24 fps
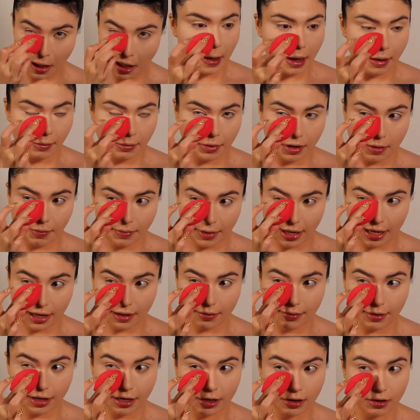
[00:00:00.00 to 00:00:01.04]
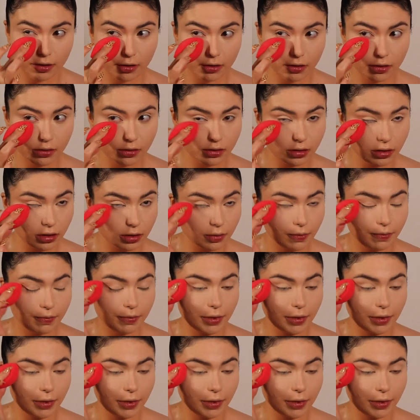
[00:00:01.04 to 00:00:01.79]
I'm gonna bake my nose